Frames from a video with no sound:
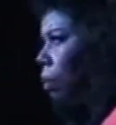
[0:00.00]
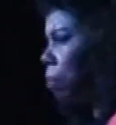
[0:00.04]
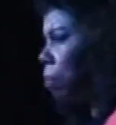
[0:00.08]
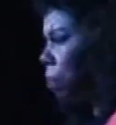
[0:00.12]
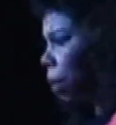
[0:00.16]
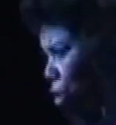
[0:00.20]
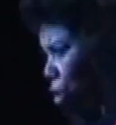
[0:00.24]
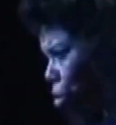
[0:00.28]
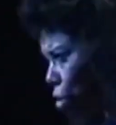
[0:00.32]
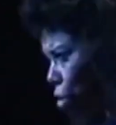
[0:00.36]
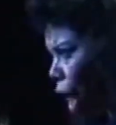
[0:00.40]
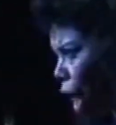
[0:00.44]

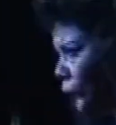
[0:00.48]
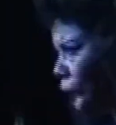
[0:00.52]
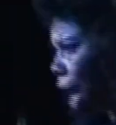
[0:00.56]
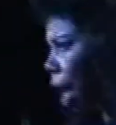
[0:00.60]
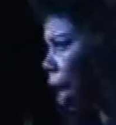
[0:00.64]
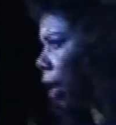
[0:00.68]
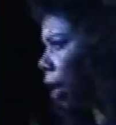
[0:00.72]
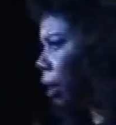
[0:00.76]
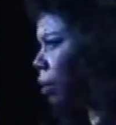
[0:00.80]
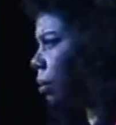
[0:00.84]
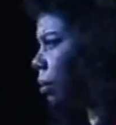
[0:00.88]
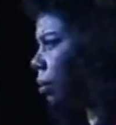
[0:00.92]
But try
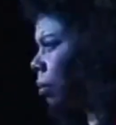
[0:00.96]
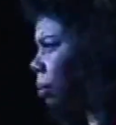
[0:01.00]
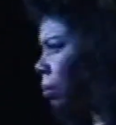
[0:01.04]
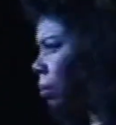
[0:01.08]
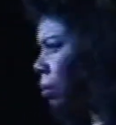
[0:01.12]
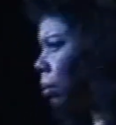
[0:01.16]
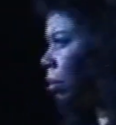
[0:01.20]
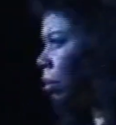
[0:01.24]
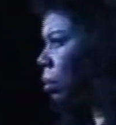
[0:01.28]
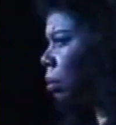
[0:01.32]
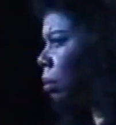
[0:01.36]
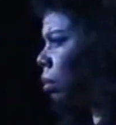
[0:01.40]
it.
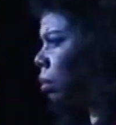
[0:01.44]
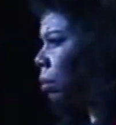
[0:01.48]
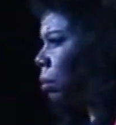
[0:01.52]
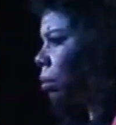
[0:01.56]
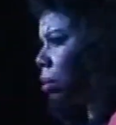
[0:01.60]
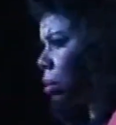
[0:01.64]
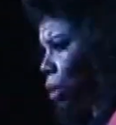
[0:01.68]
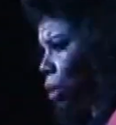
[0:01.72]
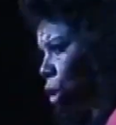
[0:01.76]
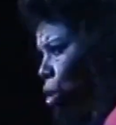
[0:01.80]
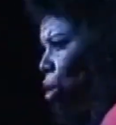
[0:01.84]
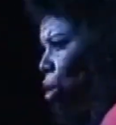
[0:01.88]

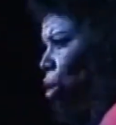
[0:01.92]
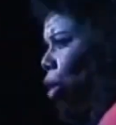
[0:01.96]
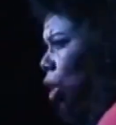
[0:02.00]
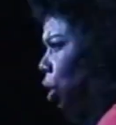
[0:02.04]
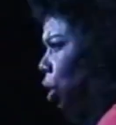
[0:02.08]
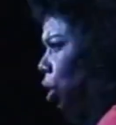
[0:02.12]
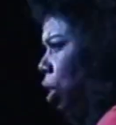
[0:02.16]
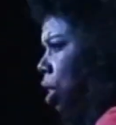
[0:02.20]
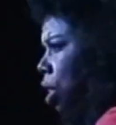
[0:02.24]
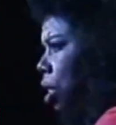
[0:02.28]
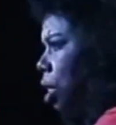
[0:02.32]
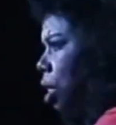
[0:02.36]
You owe it
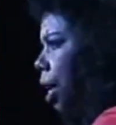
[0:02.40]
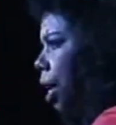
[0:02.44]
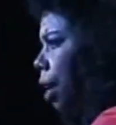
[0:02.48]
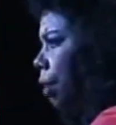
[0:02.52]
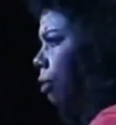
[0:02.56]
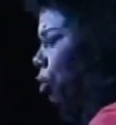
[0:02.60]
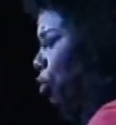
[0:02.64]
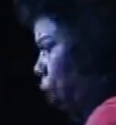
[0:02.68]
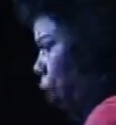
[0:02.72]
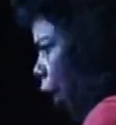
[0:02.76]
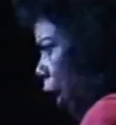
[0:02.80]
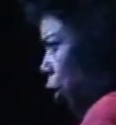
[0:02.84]
to
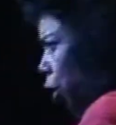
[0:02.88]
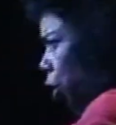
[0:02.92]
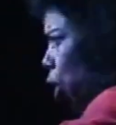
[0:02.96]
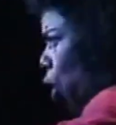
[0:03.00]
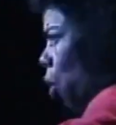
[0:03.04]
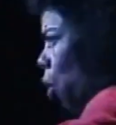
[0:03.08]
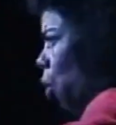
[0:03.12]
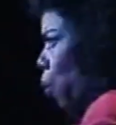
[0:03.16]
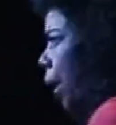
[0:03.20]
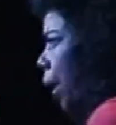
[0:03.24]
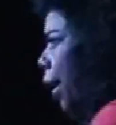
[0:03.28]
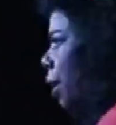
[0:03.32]
yourself. Try it
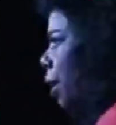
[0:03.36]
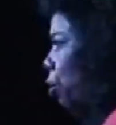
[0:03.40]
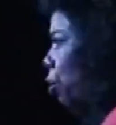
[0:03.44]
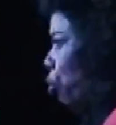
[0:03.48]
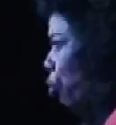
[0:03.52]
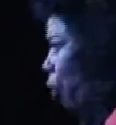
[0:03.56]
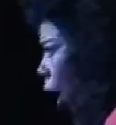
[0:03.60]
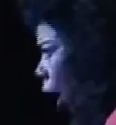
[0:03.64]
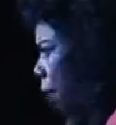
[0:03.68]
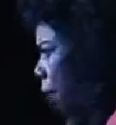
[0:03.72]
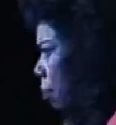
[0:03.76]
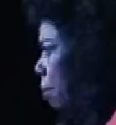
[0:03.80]
your way,
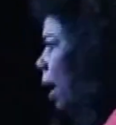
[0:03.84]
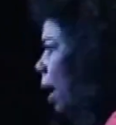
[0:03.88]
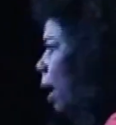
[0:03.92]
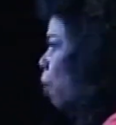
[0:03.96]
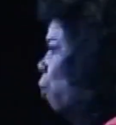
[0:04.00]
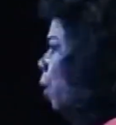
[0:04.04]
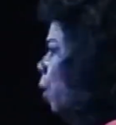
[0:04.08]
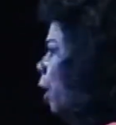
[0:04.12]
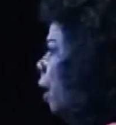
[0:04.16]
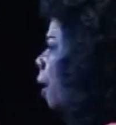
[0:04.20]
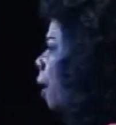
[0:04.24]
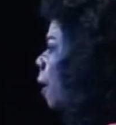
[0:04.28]
try it my
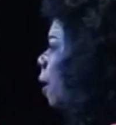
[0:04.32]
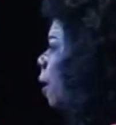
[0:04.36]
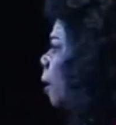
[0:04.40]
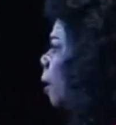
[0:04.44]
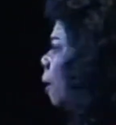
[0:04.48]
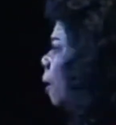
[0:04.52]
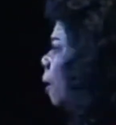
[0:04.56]
way.